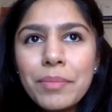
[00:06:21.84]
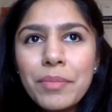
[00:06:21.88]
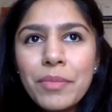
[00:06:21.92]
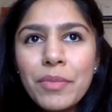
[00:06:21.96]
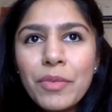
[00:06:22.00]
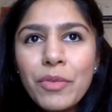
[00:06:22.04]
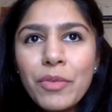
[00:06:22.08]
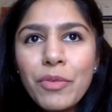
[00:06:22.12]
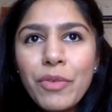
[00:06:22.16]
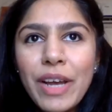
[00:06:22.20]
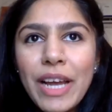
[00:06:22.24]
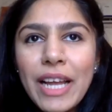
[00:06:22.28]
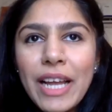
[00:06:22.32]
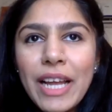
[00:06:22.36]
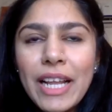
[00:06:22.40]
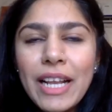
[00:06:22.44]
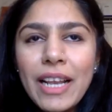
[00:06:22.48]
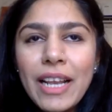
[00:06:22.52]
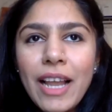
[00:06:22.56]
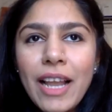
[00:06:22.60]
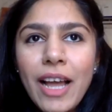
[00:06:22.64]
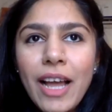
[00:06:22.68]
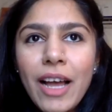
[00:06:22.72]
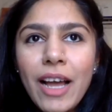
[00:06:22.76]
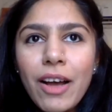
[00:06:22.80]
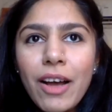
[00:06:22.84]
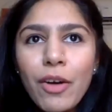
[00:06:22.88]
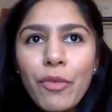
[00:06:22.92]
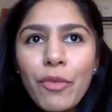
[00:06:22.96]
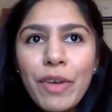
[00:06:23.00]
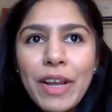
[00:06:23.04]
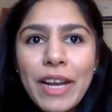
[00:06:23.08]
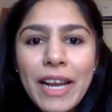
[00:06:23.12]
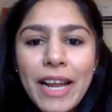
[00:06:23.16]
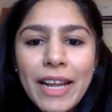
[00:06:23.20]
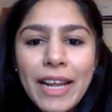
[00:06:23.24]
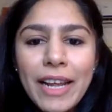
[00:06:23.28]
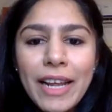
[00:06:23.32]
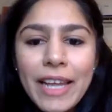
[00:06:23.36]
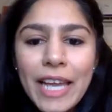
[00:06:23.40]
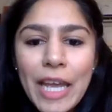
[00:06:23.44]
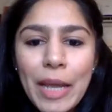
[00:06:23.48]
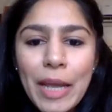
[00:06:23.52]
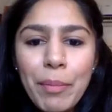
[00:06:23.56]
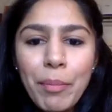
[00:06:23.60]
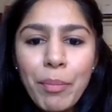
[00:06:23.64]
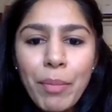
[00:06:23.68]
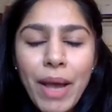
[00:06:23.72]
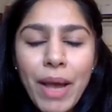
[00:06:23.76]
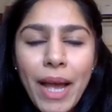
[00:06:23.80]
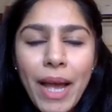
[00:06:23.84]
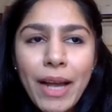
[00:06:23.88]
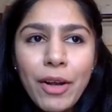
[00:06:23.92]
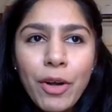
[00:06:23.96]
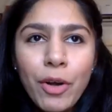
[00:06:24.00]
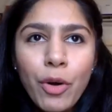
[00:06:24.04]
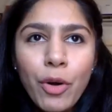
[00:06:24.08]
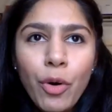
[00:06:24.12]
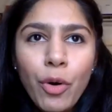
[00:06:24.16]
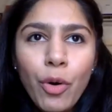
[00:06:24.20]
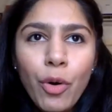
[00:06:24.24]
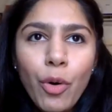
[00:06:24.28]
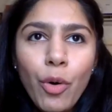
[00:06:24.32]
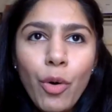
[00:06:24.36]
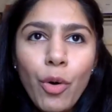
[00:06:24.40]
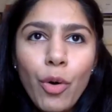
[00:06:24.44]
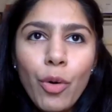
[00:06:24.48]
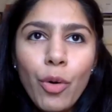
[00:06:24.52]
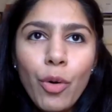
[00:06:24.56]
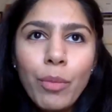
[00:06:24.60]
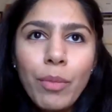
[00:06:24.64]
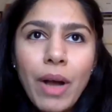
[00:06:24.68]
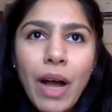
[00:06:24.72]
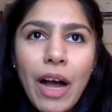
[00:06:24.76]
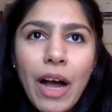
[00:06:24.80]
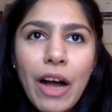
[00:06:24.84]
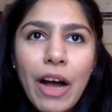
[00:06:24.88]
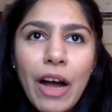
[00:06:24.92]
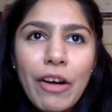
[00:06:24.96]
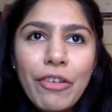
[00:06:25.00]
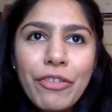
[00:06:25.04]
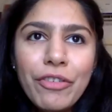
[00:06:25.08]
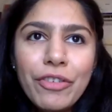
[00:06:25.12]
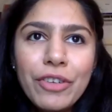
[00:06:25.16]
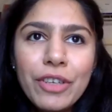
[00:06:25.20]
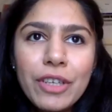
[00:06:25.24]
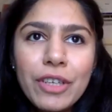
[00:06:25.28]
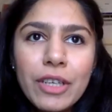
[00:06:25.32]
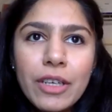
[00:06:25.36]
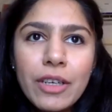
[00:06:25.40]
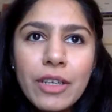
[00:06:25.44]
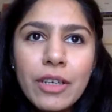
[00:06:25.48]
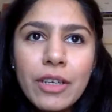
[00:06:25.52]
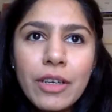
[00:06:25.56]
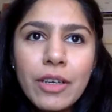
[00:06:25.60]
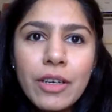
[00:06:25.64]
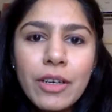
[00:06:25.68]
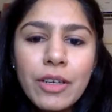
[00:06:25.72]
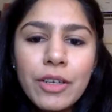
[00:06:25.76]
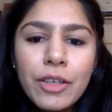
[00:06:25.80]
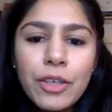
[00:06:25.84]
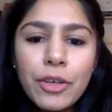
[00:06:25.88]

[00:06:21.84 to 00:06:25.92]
when I came back home after,